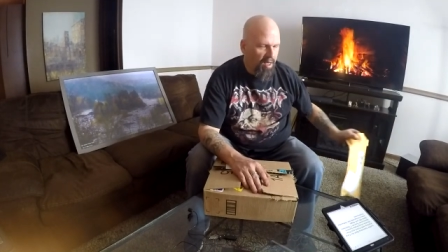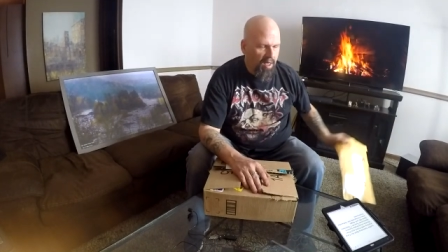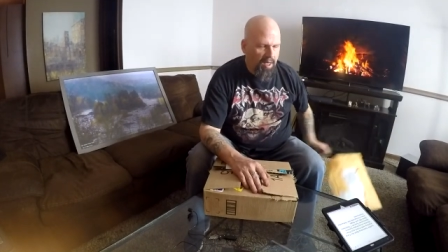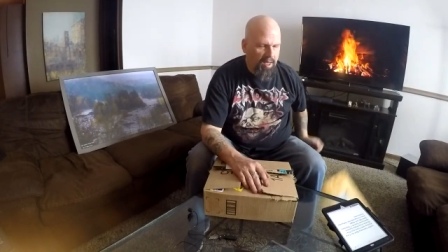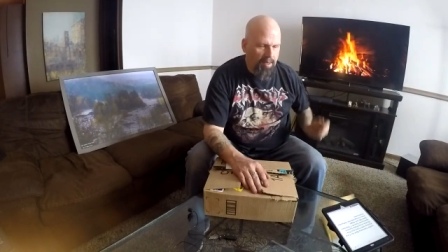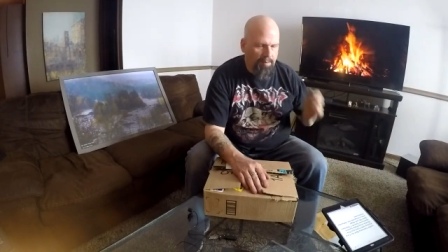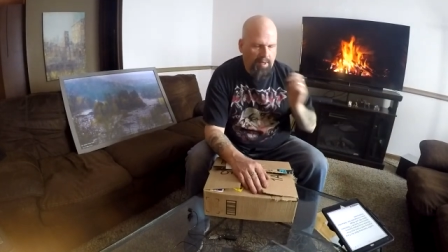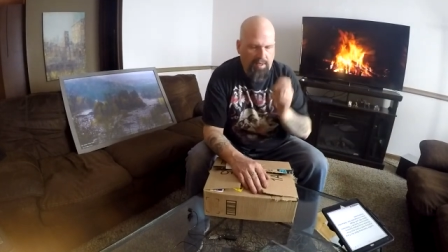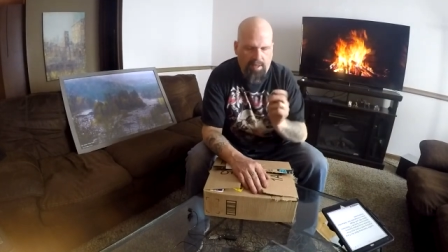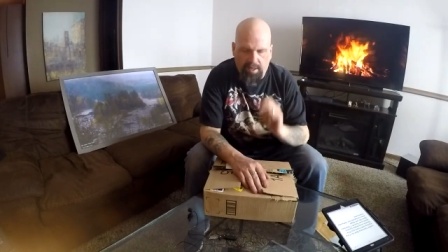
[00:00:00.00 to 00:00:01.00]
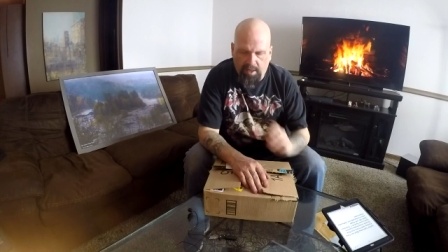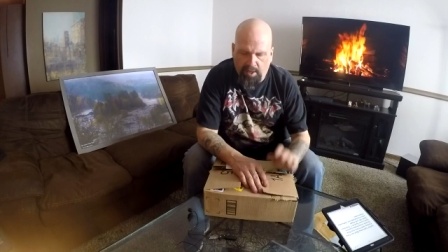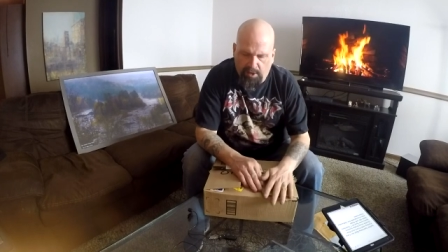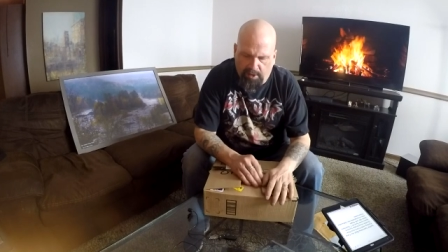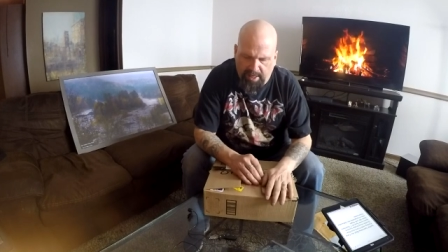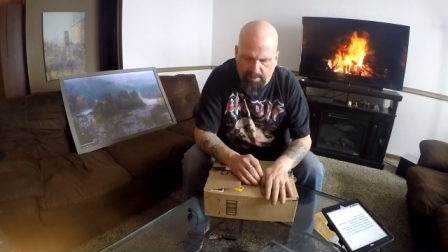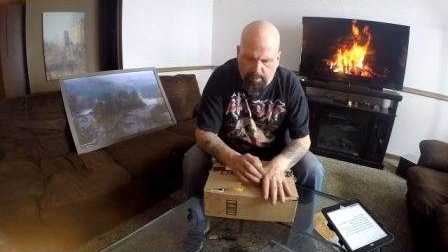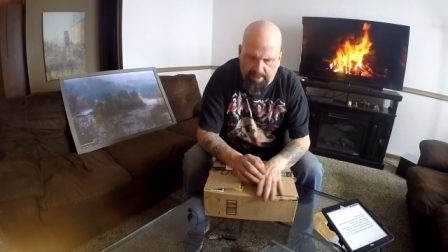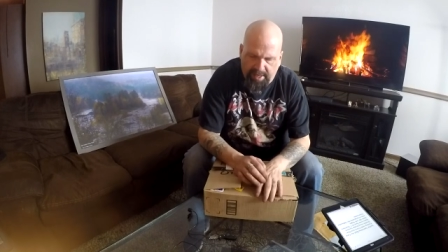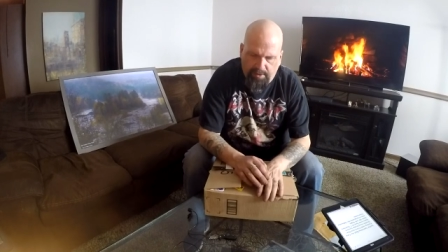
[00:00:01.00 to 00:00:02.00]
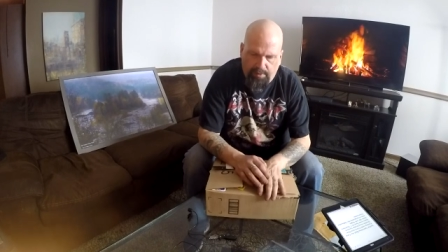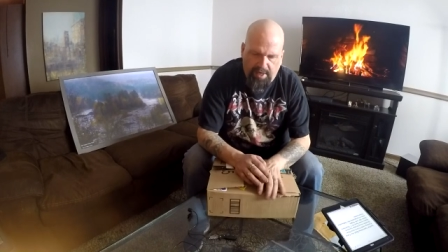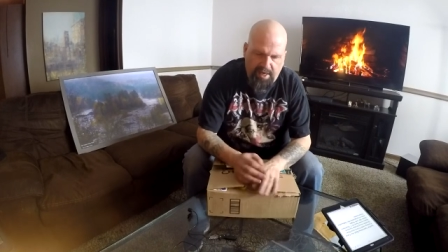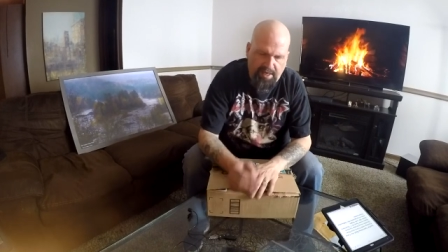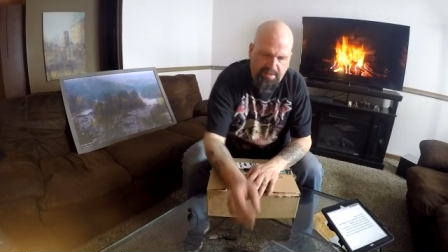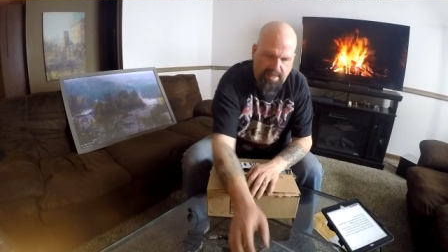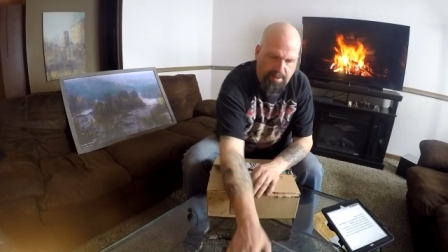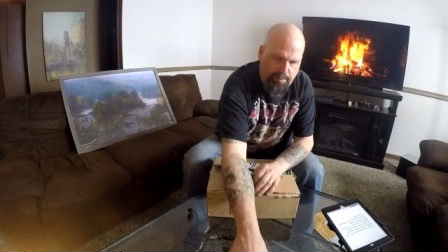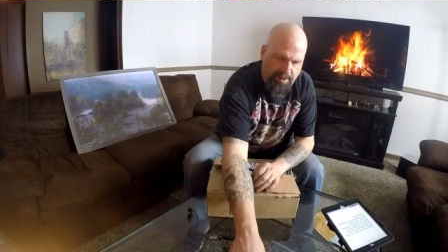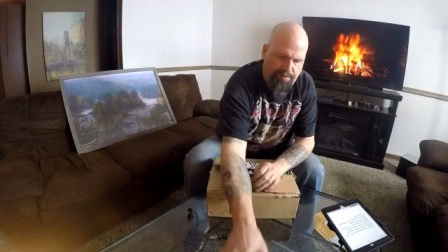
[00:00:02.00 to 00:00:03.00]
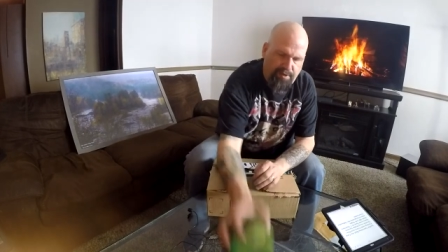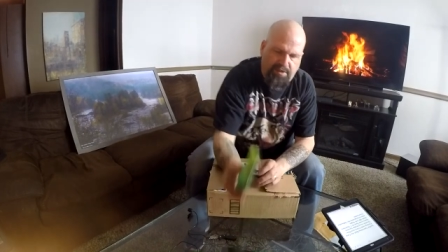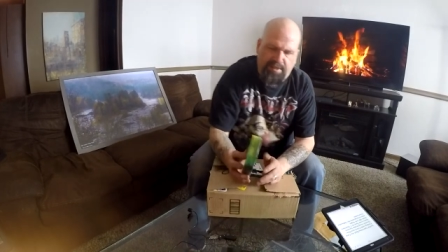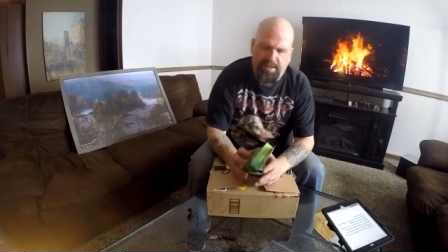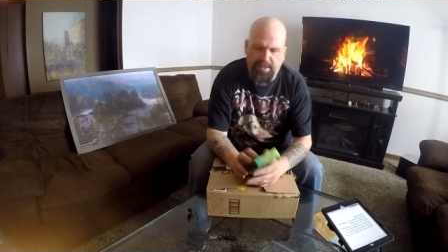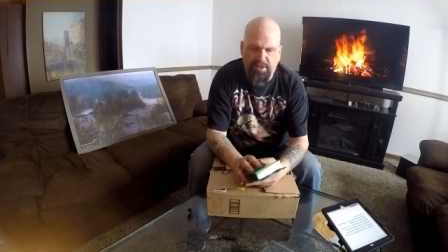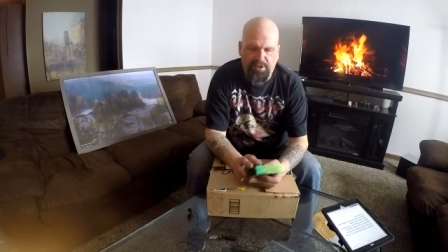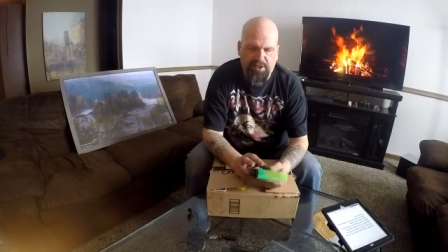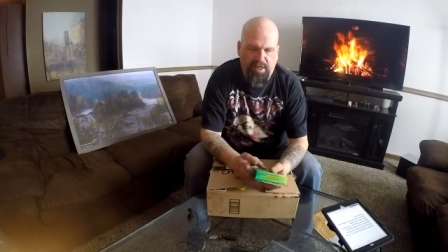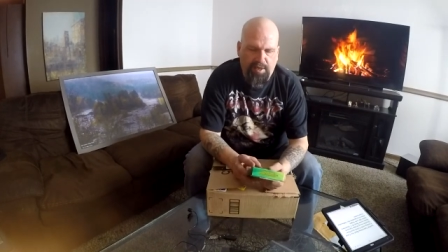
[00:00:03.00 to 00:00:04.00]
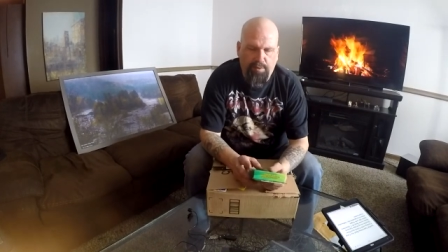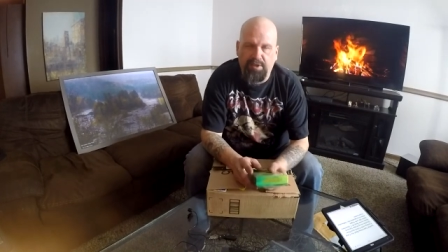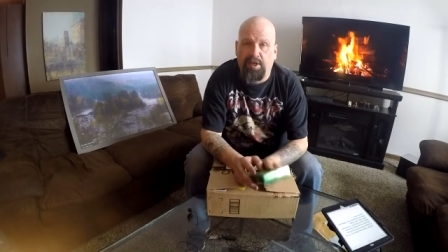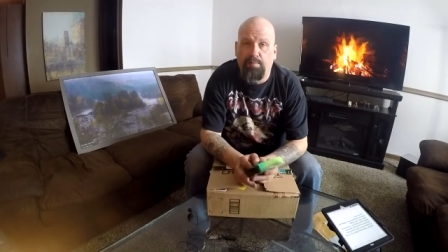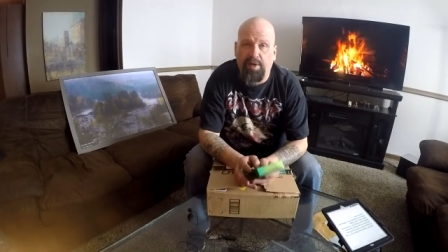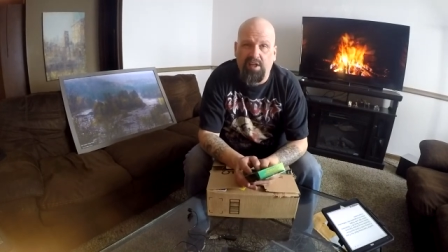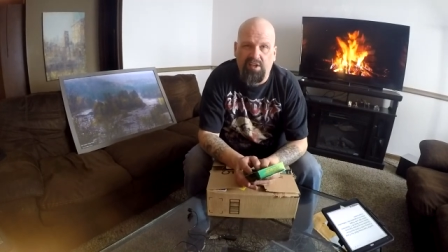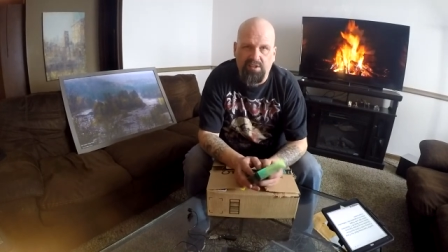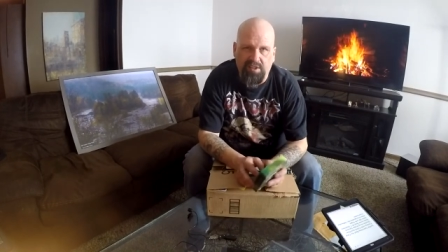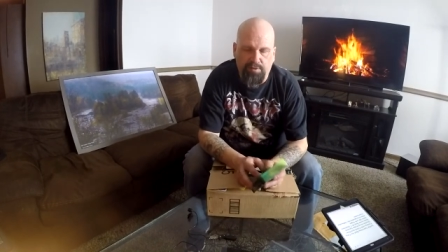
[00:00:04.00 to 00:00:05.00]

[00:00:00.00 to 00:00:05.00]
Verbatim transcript: Um, okay, what we got going on is that when you first seen it, you saw I went to Cabela's.